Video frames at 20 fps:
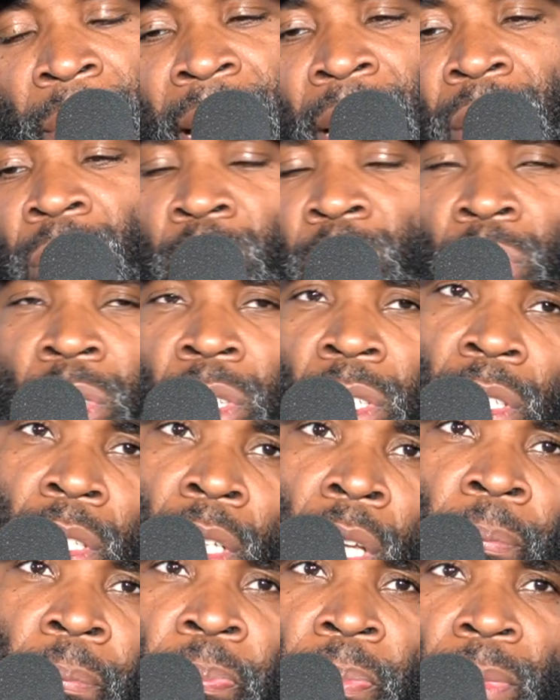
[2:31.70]
at you just
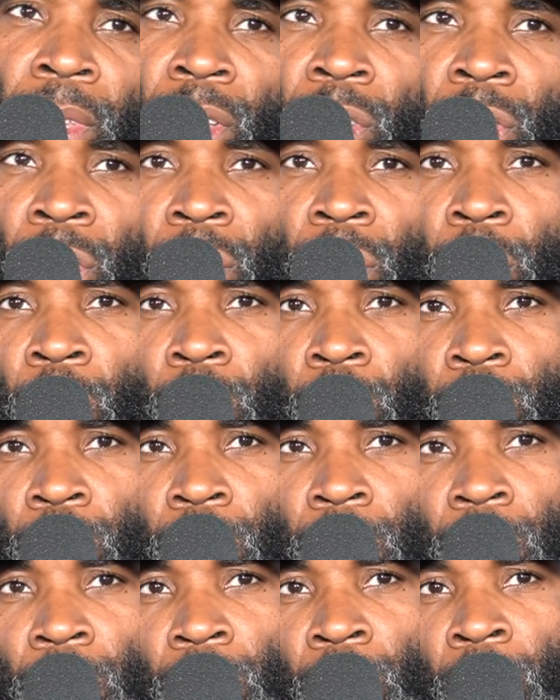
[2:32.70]

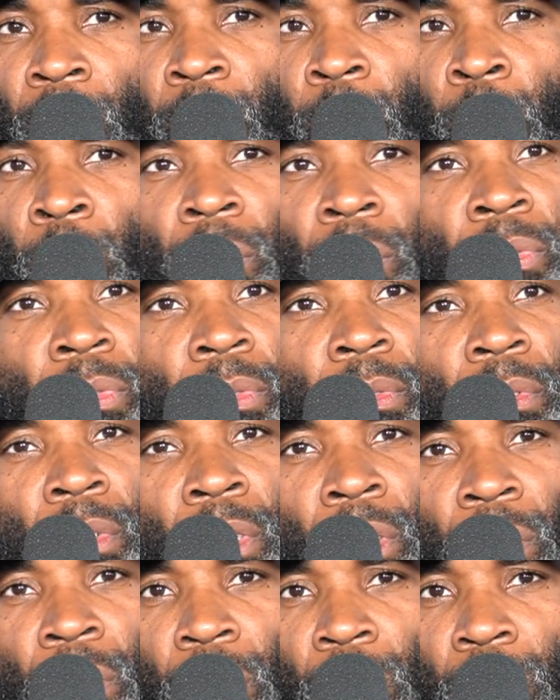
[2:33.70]

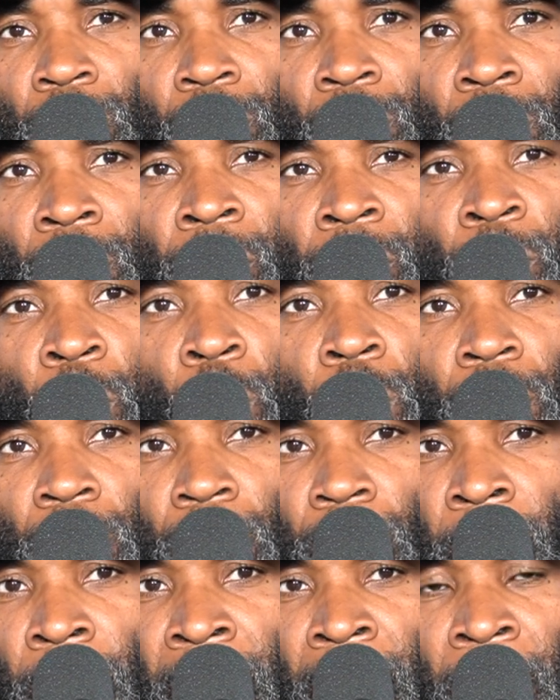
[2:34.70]
with force,
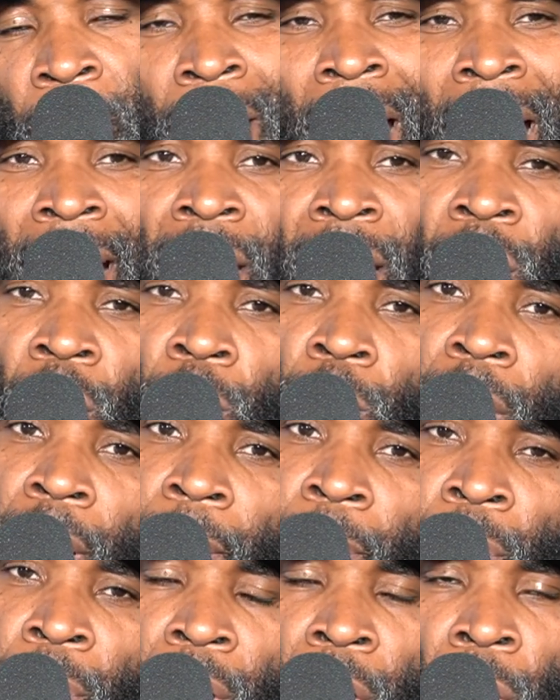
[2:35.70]
meaning backing you up,
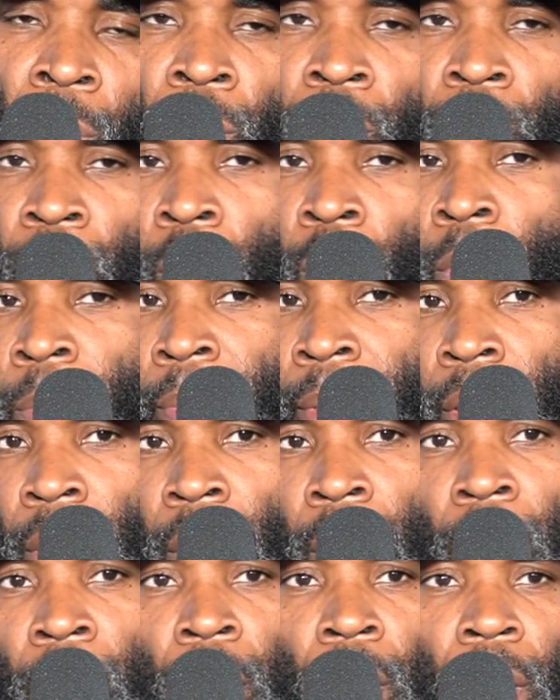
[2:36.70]
putting you on the ropes,
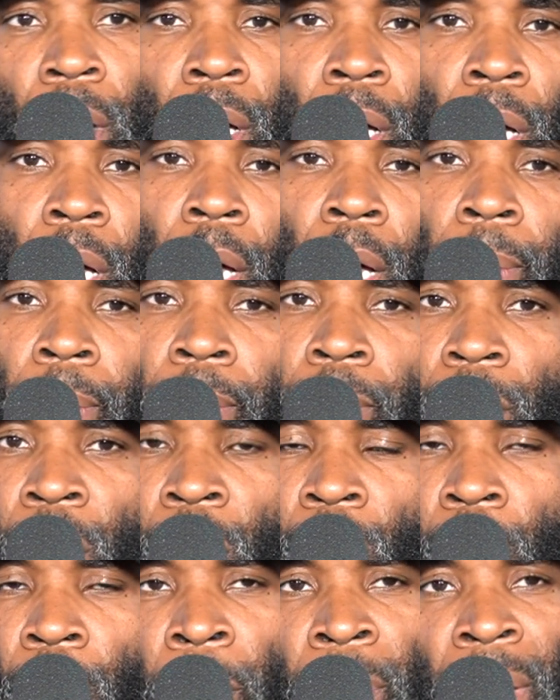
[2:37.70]

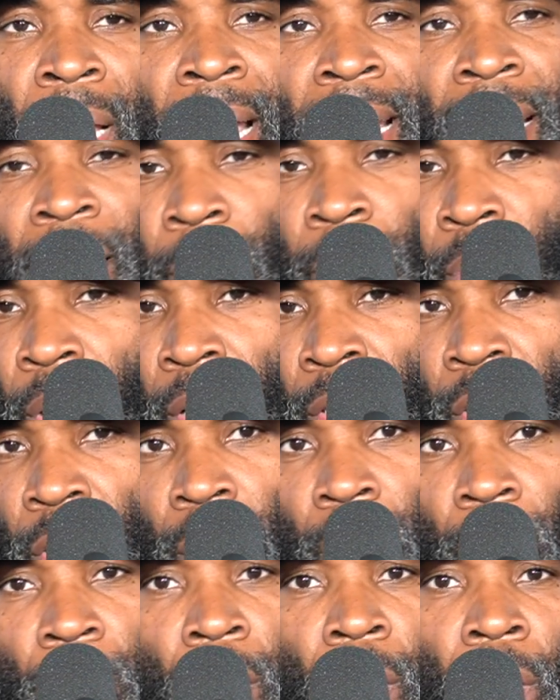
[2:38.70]
applying pressure,
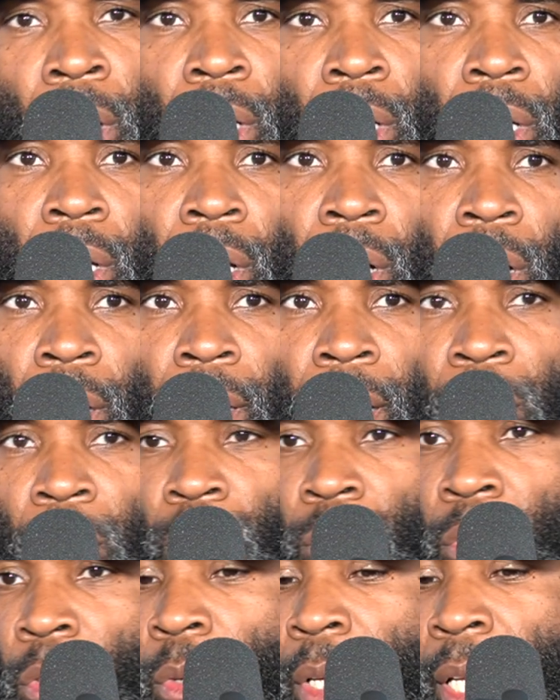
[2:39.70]
not on
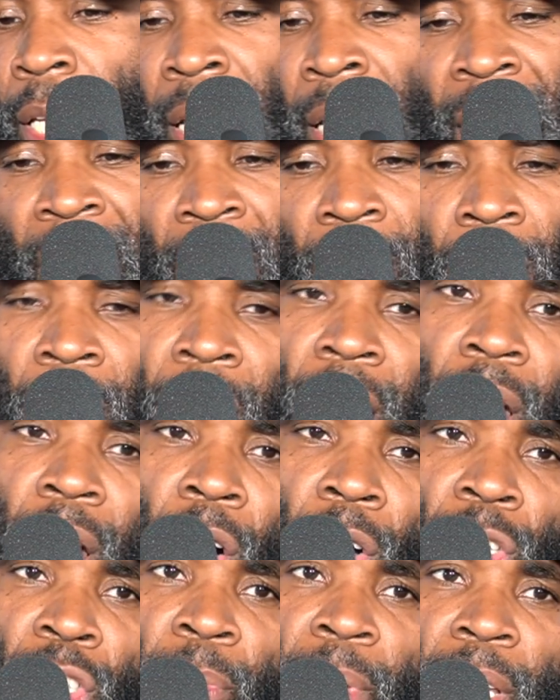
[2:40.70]
duty, and then
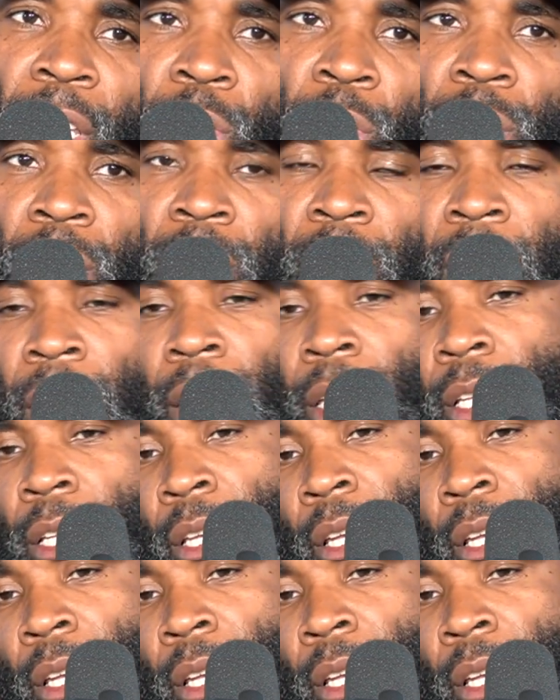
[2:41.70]
ultimately you see